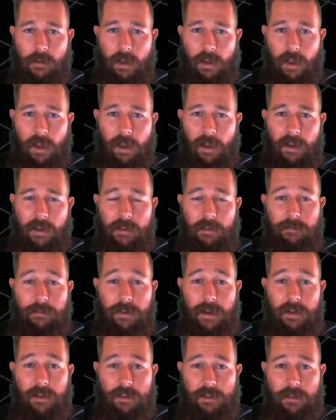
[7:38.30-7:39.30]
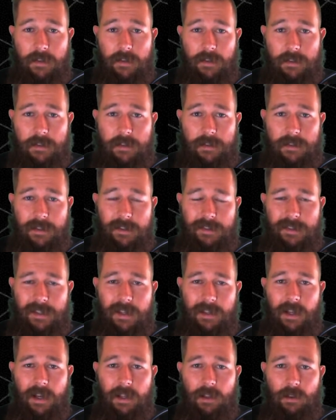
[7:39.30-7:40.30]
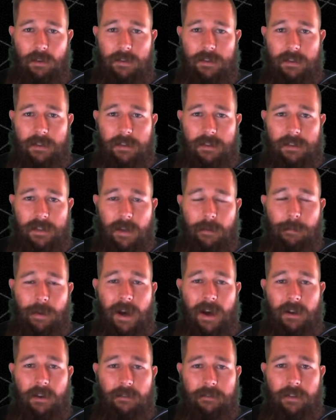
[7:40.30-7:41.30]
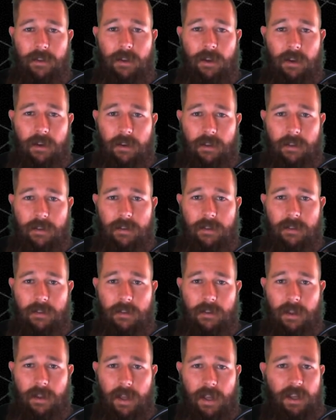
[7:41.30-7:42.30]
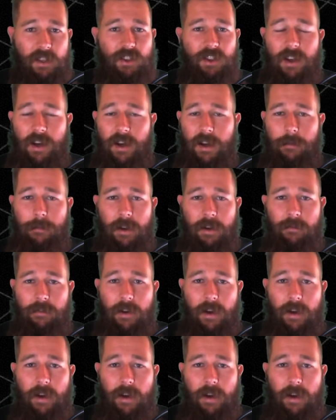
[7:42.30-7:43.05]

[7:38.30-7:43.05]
And the advantage of this is the satellite looks at the same part of the Earth each time, every